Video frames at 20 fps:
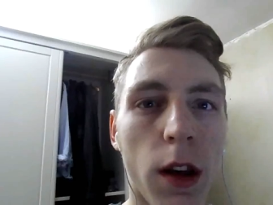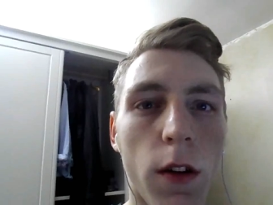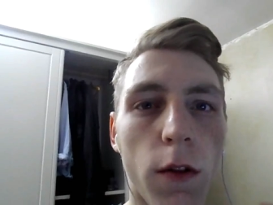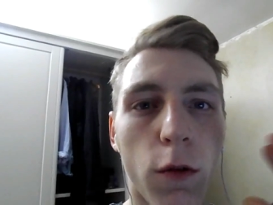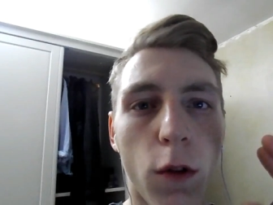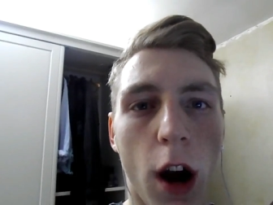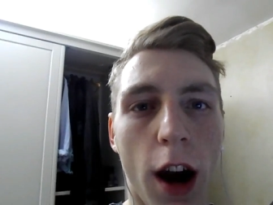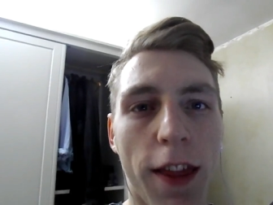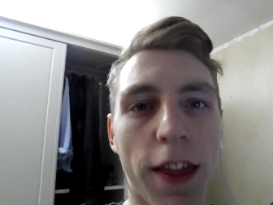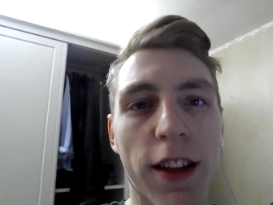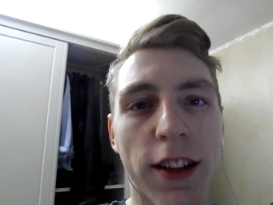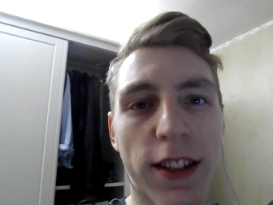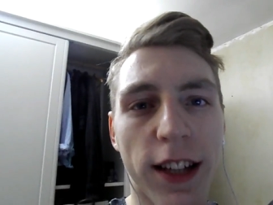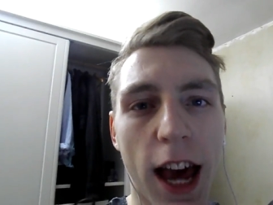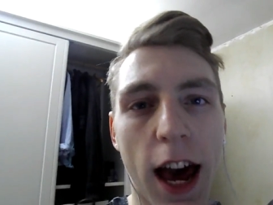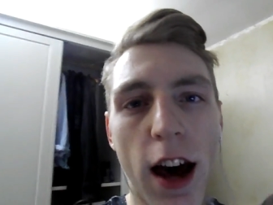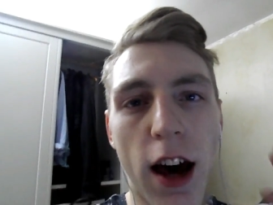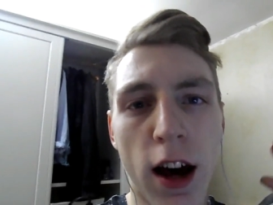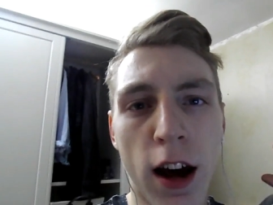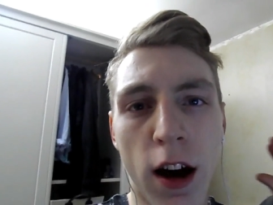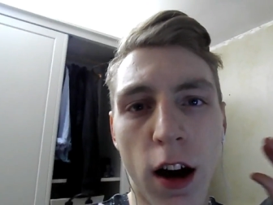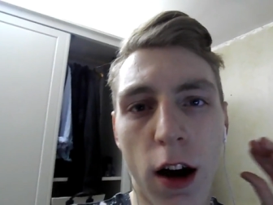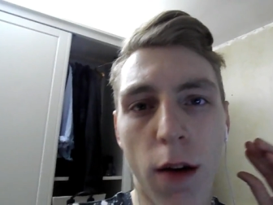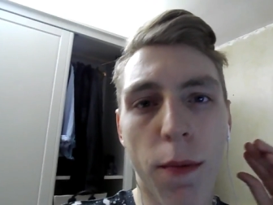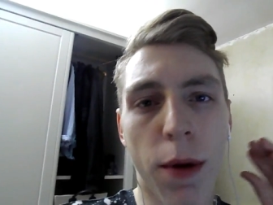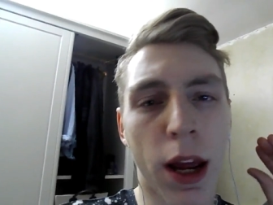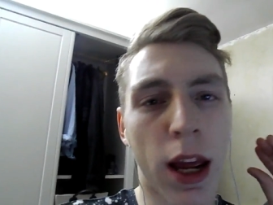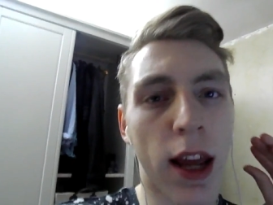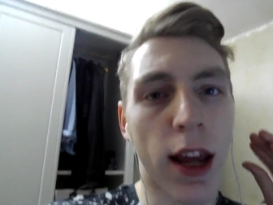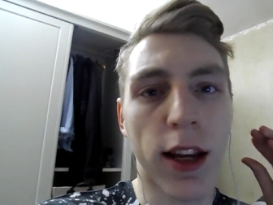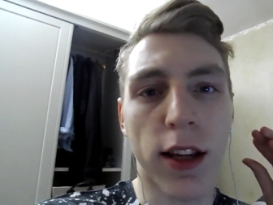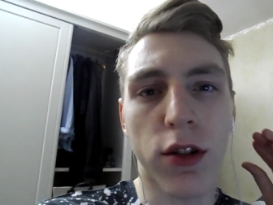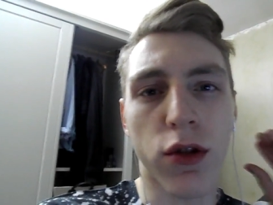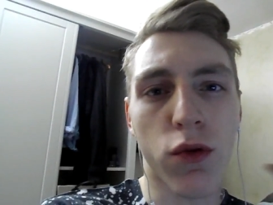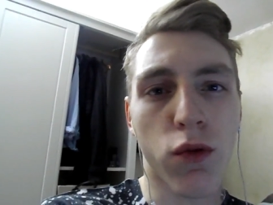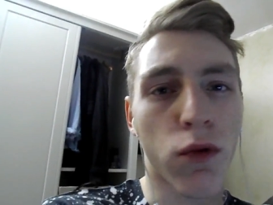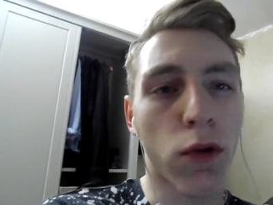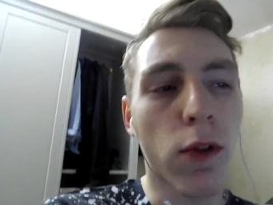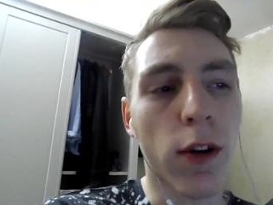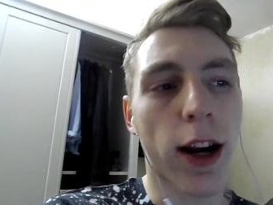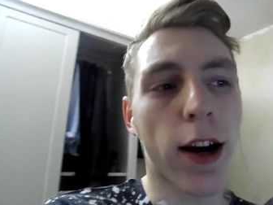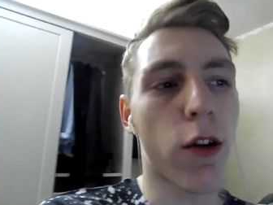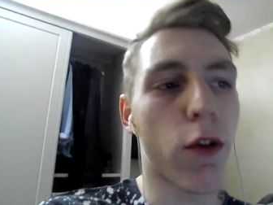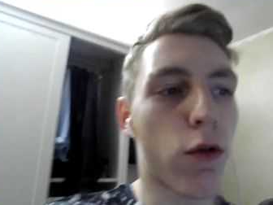Right, the setup is real